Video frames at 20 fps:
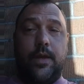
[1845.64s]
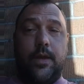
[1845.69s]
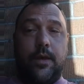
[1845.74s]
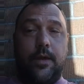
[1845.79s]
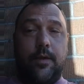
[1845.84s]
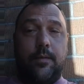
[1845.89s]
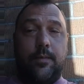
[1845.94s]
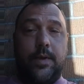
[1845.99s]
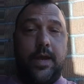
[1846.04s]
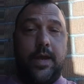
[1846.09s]

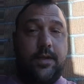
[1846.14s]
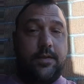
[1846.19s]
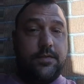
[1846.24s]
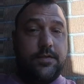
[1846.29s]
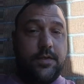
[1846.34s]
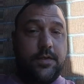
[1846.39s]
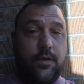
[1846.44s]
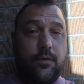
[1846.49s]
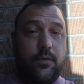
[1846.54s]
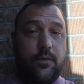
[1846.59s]
And
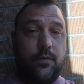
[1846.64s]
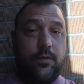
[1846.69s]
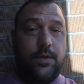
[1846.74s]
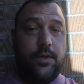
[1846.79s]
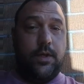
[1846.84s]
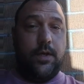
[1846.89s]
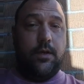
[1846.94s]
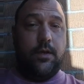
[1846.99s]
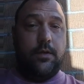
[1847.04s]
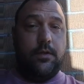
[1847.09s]
so
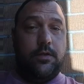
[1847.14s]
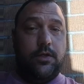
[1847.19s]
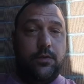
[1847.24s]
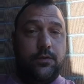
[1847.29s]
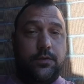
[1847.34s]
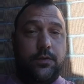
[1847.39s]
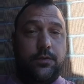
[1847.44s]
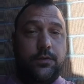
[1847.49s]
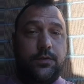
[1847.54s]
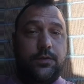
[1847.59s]
the
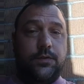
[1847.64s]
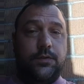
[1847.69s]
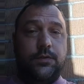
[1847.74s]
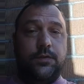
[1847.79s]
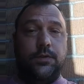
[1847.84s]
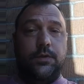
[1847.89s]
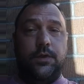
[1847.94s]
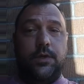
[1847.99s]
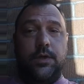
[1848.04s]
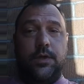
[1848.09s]

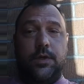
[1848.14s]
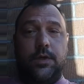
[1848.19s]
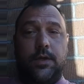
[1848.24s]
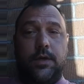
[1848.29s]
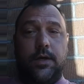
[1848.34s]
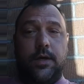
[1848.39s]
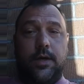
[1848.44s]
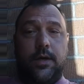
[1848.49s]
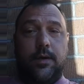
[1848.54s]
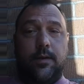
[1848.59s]
users,
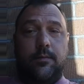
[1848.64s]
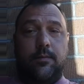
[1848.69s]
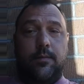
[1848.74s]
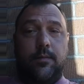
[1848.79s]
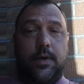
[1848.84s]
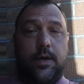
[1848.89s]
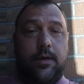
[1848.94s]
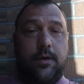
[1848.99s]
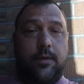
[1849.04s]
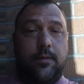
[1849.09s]

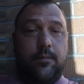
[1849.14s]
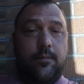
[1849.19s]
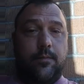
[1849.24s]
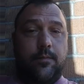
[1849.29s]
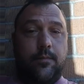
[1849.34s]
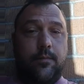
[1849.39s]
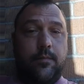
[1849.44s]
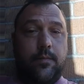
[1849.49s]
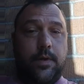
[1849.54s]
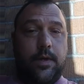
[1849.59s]

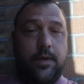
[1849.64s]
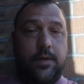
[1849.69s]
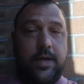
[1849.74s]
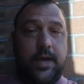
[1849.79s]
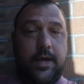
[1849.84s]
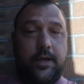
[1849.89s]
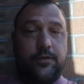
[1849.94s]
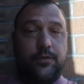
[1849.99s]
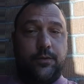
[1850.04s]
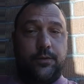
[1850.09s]

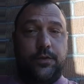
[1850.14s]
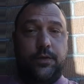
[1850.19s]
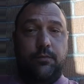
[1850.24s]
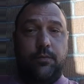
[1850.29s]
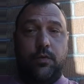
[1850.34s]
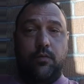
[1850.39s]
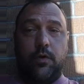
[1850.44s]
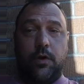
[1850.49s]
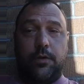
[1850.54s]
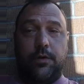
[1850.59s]
the actual
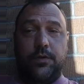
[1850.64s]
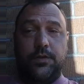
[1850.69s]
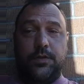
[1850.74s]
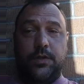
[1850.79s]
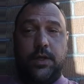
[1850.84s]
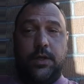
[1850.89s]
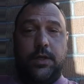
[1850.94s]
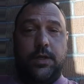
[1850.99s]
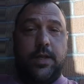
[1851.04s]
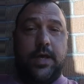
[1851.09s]
human
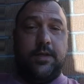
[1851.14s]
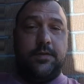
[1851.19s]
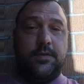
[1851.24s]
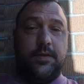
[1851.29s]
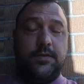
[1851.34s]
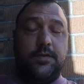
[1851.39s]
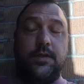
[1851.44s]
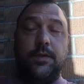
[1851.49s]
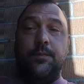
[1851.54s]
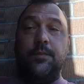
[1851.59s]
workers in that
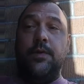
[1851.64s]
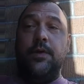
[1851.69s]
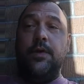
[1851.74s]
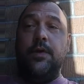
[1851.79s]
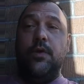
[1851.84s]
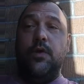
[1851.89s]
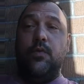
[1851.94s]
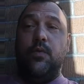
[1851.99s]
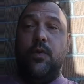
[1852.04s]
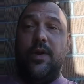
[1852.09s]
system,
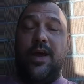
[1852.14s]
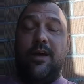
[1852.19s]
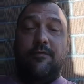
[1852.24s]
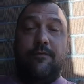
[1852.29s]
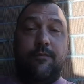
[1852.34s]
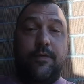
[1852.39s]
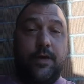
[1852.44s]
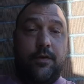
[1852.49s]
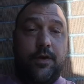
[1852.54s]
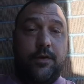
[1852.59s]
would
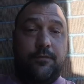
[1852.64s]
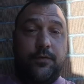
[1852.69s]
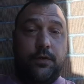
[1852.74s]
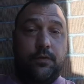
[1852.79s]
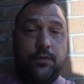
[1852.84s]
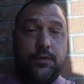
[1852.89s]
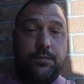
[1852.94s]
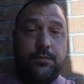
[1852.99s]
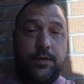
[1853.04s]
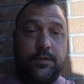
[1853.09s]
have very
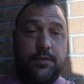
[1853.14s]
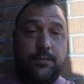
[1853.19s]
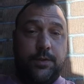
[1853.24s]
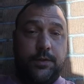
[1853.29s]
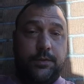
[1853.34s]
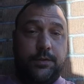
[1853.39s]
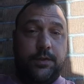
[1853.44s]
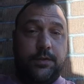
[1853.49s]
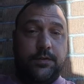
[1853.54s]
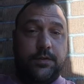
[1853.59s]
few
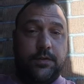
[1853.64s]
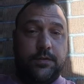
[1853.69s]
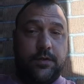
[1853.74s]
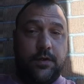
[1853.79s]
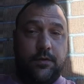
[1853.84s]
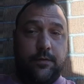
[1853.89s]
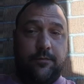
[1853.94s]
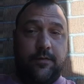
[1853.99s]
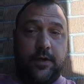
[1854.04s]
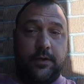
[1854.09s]
responsibilities. This
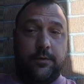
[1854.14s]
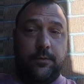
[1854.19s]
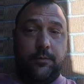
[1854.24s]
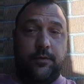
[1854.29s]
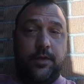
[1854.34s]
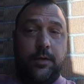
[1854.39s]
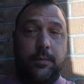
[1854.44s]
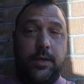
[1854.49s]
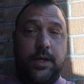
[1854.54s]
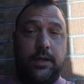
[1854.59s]
could
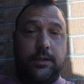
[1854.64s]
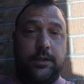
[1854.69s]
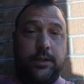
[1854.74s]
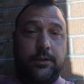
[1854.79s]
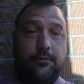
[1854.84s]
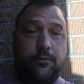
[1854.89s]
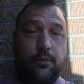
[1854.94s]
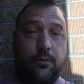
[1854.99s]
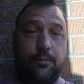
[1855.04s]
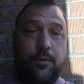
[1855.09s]
effectively be a
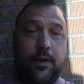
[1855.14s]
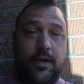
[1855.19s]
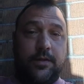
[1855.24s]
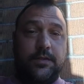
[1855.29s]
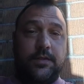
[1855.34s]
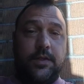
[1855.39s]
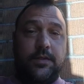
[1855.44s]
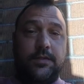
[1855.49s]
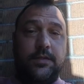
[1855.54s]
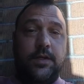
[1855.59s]
click-through
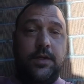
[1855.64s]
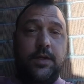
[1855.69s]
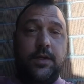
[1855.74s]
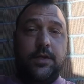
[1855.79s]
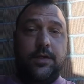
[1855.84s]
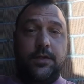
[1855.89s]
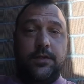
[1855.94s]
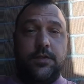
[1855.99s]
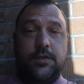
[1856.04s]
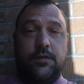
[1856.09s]
process.
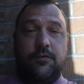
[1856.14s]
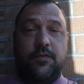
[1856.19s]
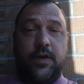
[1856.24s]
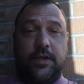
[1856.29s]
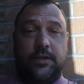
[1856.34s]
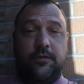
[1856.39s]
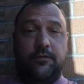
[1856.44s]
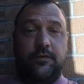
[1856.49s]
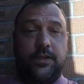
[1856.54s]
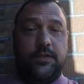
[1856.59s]
This is
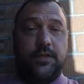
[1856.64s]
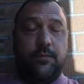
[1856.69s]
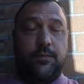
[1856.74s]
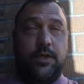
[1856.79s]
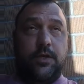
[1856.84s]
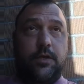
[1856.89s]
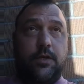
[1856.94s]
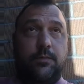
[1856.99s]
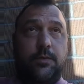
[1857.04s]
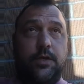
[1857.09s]
effectively
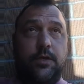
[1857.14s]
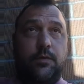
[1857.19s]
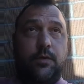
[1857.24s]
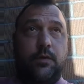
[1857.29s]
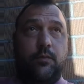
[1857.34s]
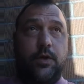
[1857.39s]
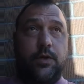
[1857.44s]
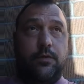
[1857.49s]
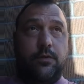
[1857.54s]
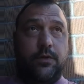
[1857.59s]
something you could be
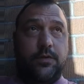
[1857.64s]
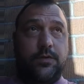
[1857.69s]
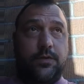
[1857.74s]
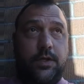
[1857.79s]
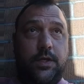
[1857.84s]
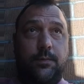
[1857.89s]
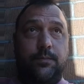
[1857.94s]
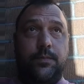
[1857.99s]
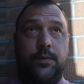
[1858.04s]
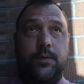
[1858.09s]
doing when you're
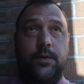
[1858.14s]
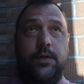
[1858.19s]
asleep,